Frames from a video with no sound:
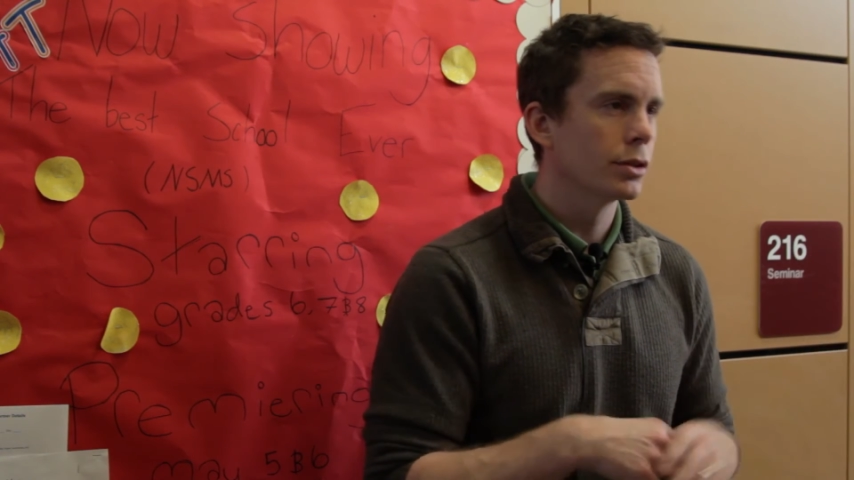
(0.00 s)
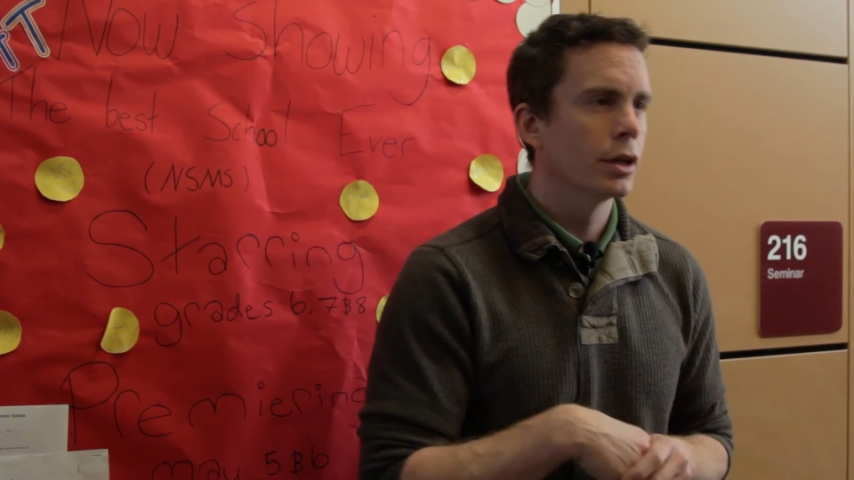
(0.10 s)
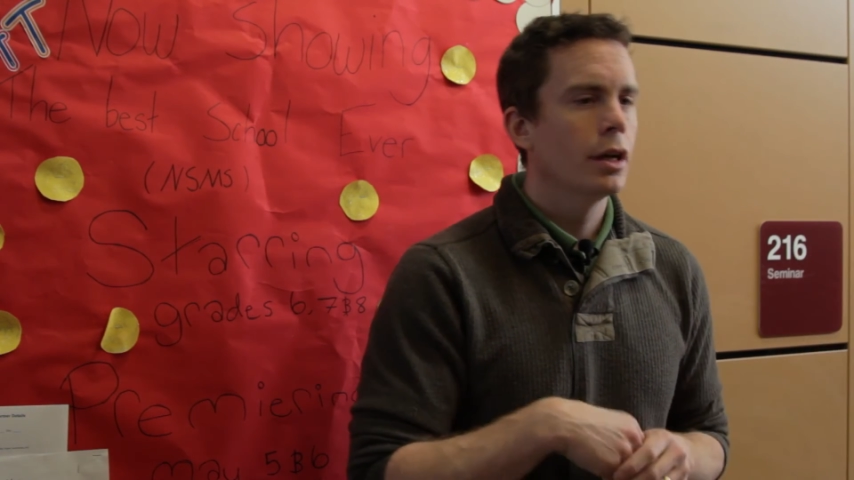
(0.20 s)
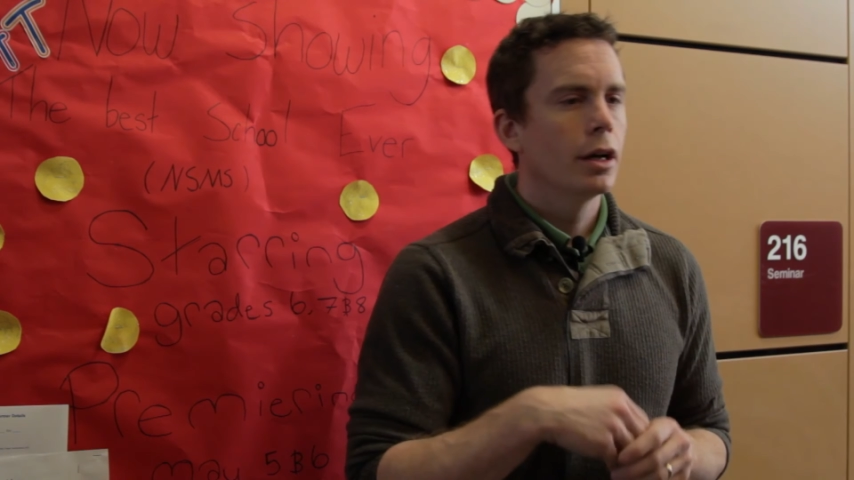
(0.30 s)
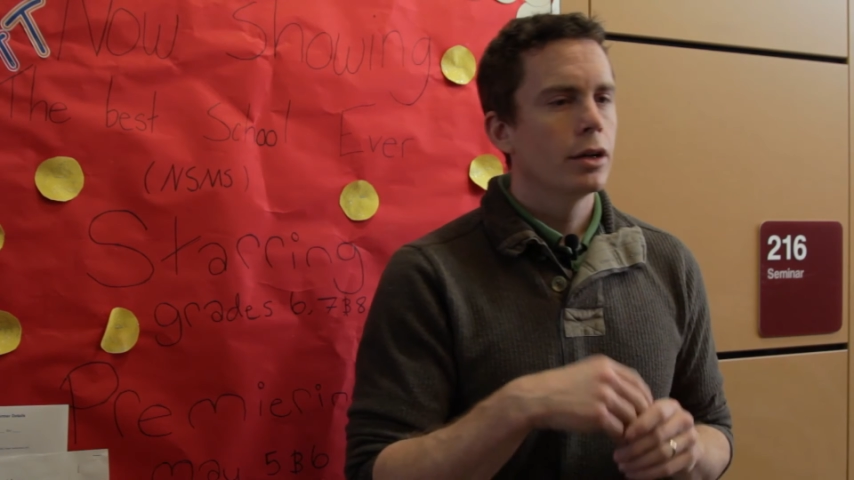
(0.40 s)
or
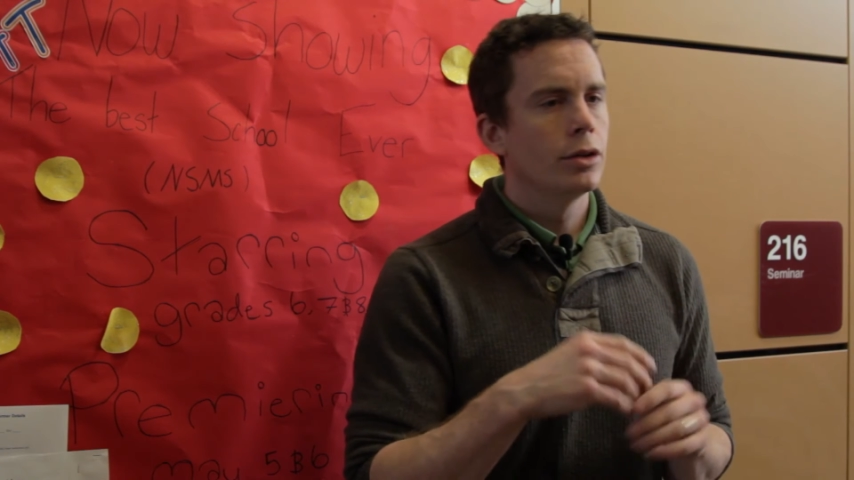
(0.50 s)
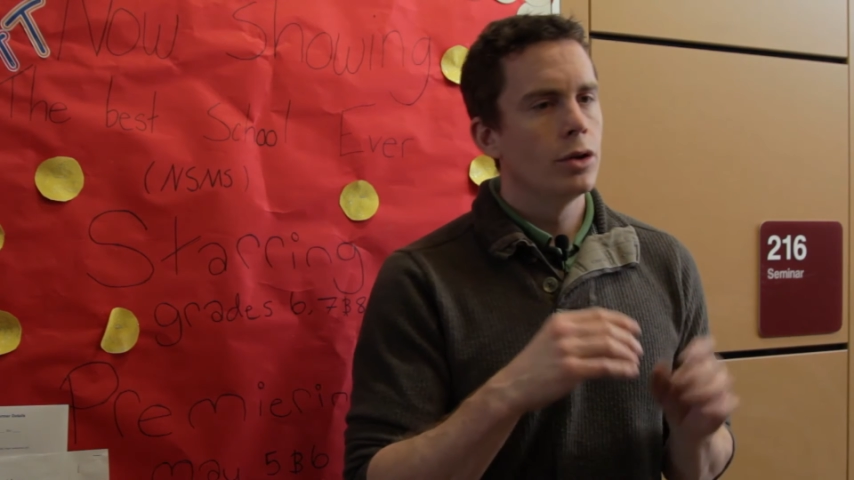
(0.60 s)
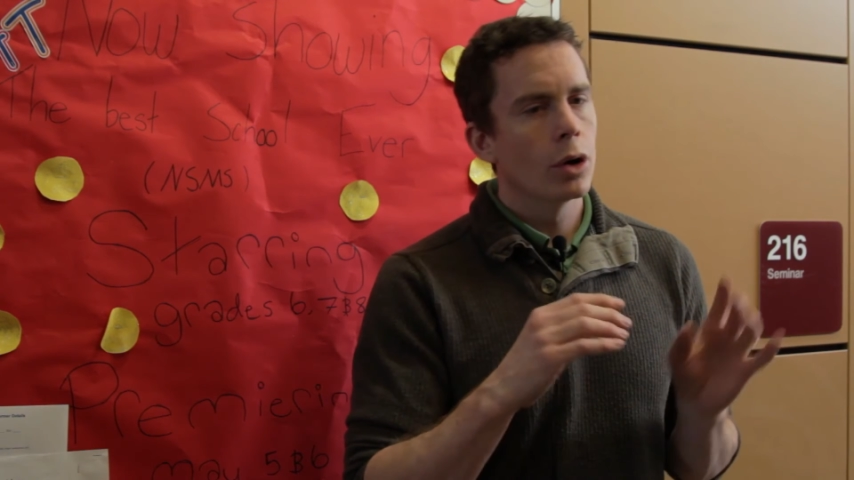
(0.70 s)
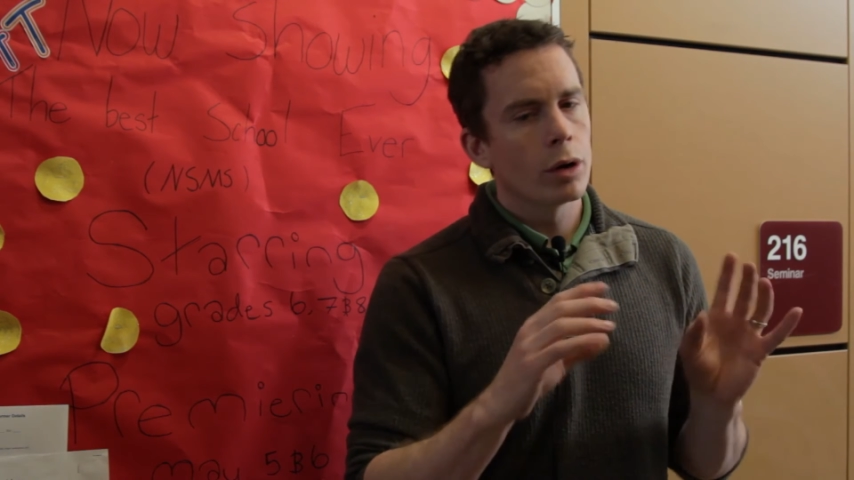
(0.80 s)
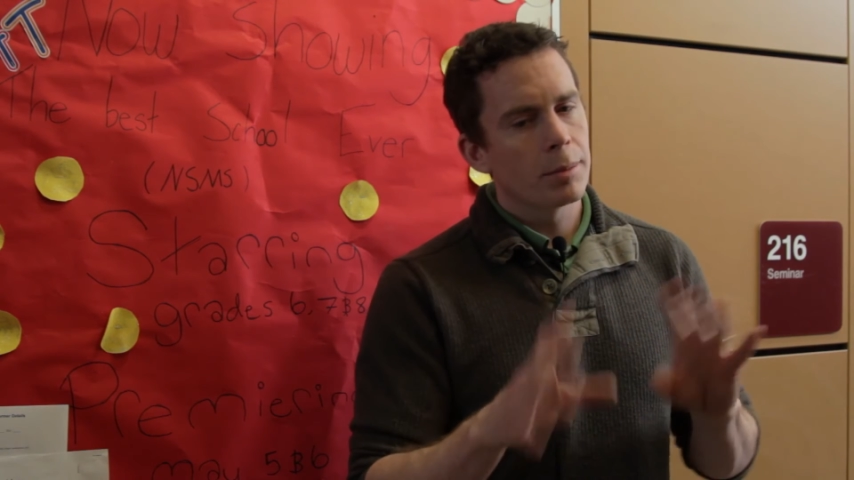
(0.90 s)

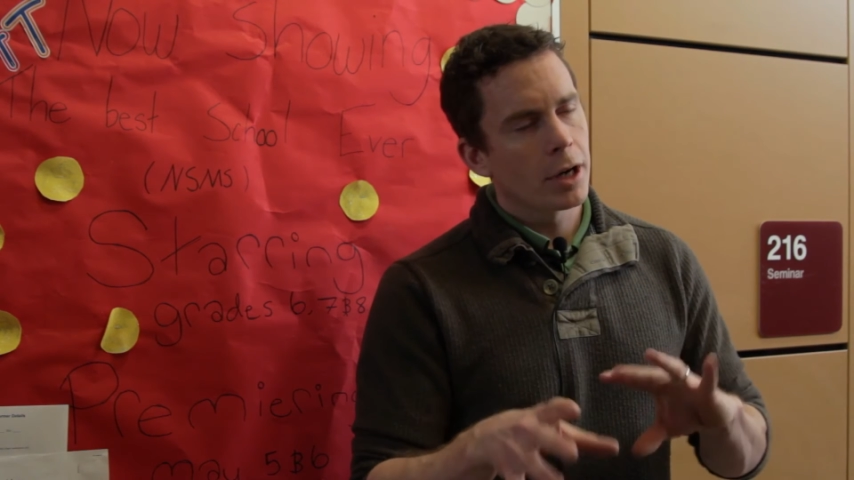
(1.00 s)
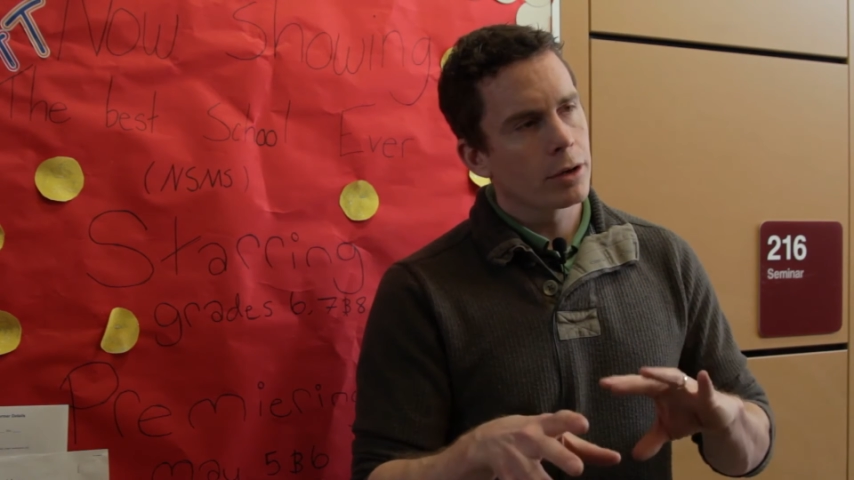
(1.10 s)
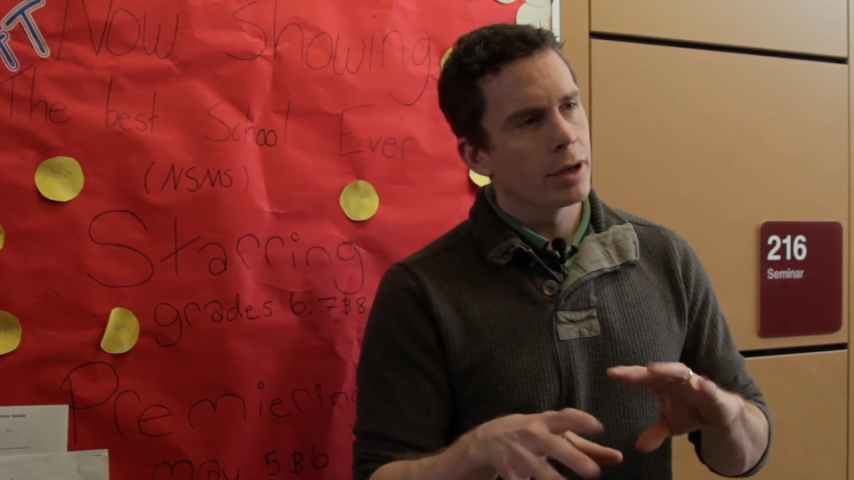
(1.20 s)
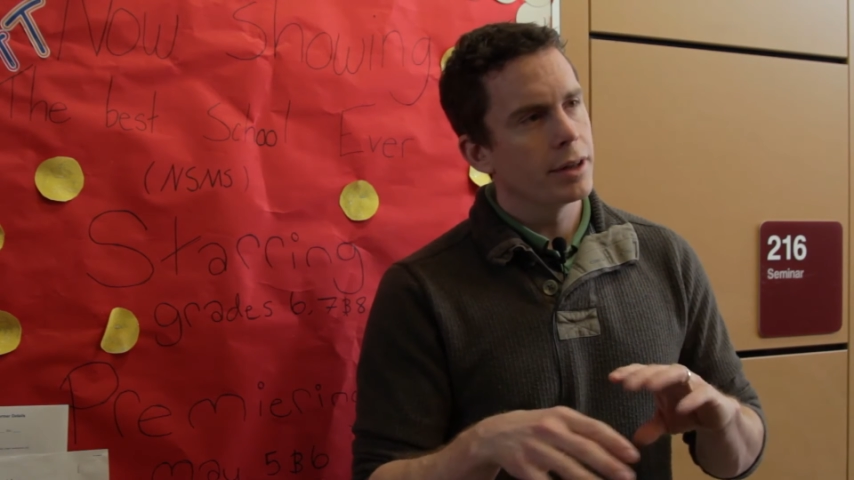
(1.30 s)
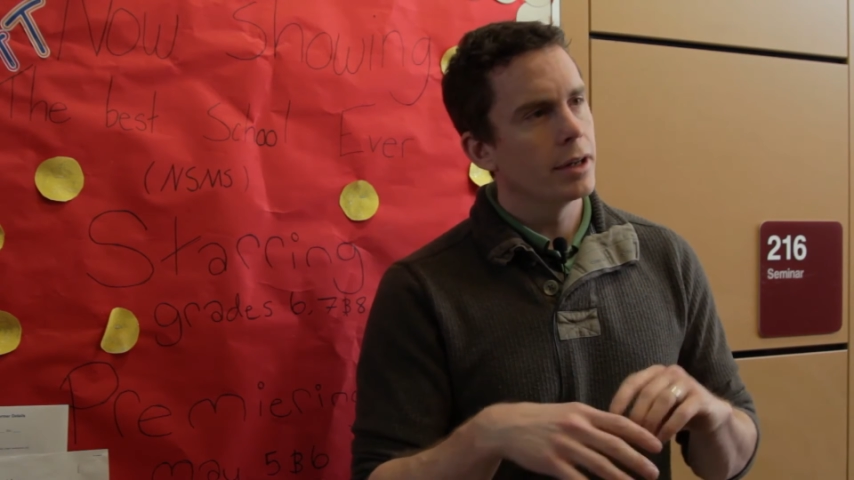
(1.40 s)
no, I'm not quite